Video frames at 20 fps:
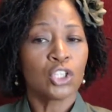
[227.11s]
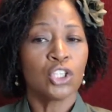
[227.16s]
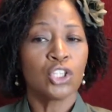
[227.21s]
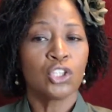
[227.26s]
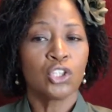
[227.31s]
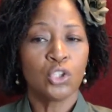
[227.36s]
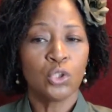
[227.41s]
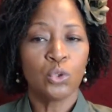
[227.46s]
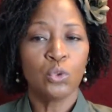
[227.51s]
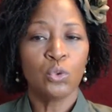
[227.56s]

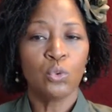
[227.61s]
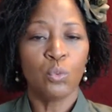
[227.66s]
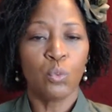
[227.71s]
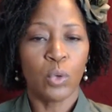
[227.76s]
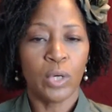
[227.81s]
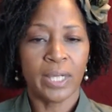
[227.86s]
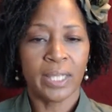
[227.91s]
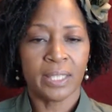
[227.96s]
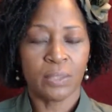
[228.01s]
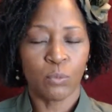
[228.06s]
to do
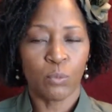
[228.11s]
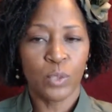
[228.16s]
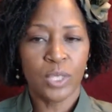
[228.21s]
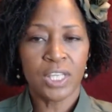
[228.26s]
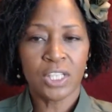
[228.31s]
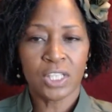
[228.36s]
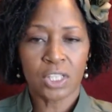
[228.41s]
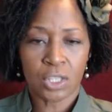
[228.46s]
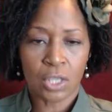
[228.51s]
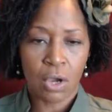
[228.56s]
what
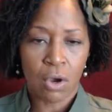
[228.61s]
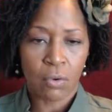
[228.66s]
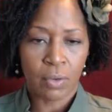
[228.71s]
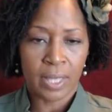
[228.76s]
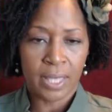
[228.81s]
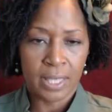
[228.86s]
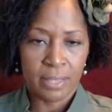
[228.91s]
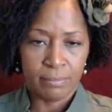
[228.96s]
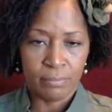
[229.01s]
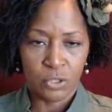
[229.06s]
we
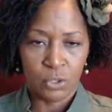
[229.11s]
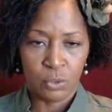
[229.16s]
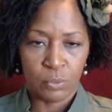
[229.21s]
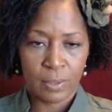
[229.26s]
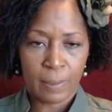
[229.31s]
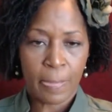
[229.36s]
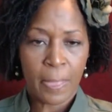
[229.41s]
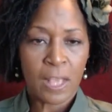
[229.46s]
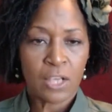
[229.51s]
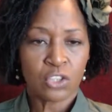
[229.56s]
saw him
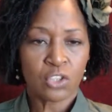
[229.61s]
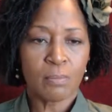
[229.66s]
doing